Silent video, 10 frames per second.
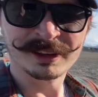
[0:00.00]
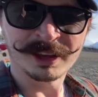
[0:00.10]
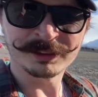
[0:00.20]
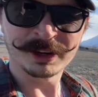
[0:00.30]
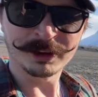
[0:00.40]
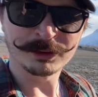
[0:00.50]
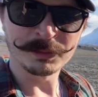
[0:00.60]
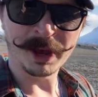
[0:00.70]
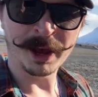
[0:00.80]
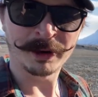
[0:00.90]
it's not too
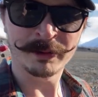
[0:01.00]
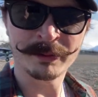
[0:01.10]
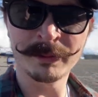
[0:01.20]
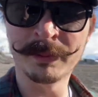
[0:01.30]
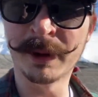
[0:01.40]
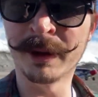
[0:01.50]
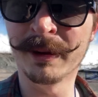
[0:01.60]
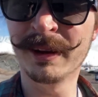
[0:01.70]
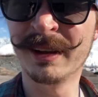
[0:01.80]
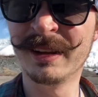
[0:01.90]
bad, but
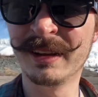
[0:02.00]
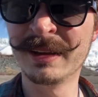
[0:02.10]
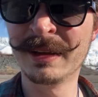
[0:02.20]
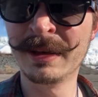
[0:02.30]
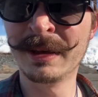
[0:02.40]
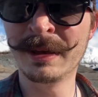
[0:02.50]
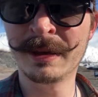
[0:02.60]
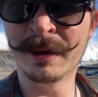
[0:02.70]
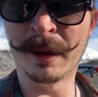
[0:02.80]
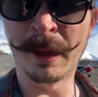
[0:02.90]

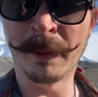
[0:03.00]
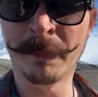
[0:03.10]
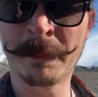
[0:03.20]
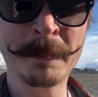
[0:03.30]
um,